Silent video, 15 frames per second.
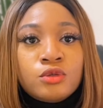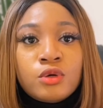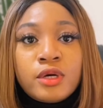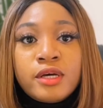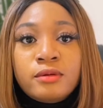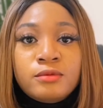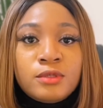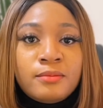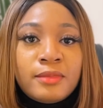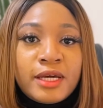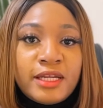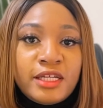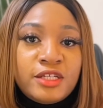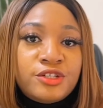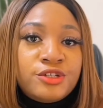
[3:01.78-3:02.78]
help to
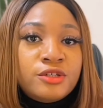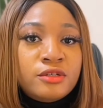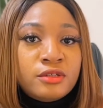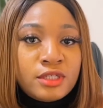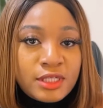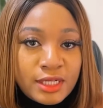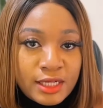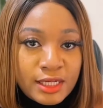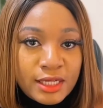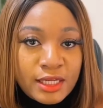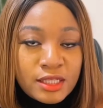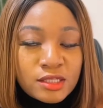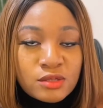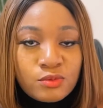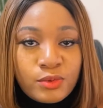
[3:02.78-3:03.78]
manage
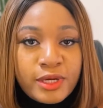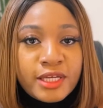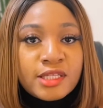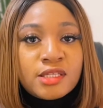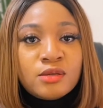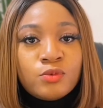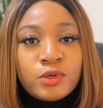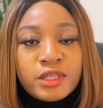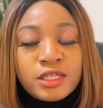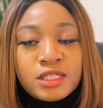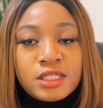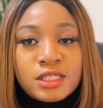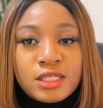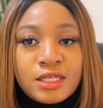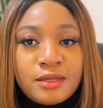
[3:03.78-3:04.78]
deadlines, right, within
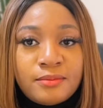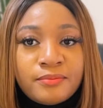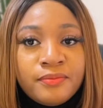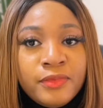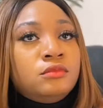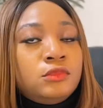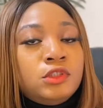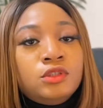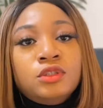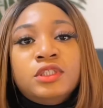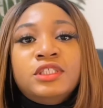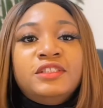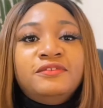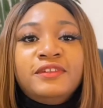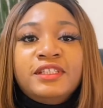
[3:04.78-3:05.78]
the team. So they
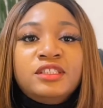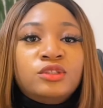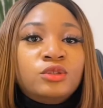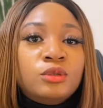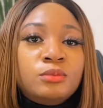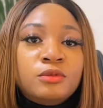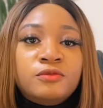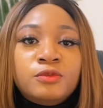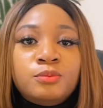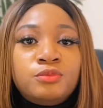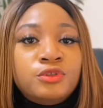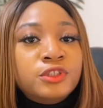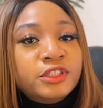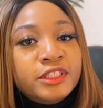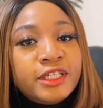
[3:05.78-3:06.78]
define the scope of the
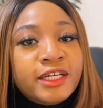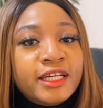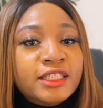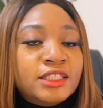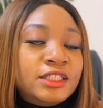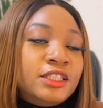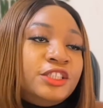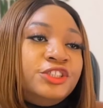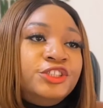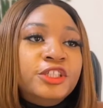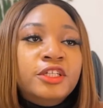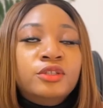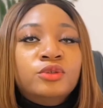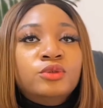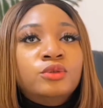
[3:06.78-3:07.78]
project, they
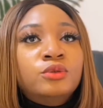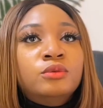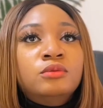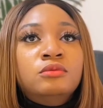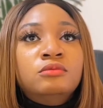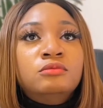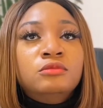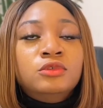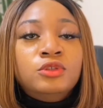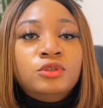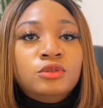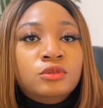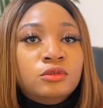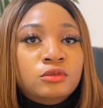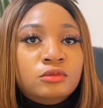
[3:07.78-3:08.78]
schedule,
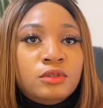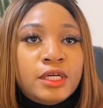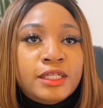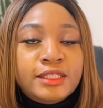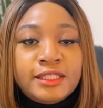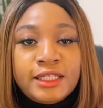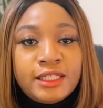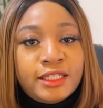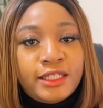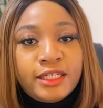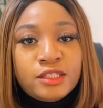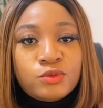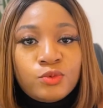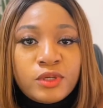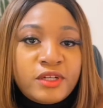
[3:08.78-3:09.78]
and
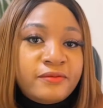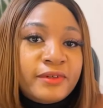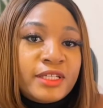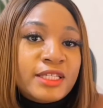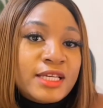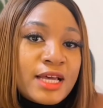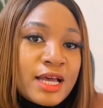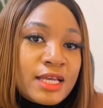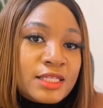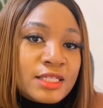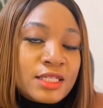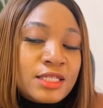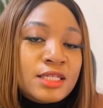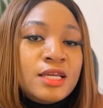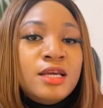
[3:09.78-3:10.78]
delegate whatever
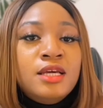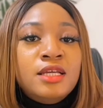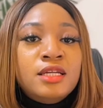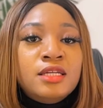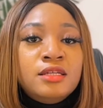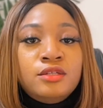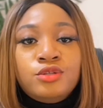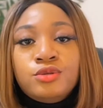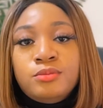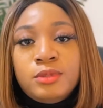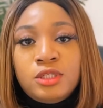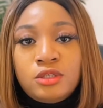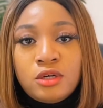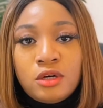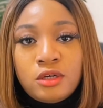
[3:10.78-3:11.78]
tasks need to be
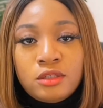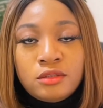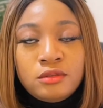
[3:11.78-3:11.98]
done,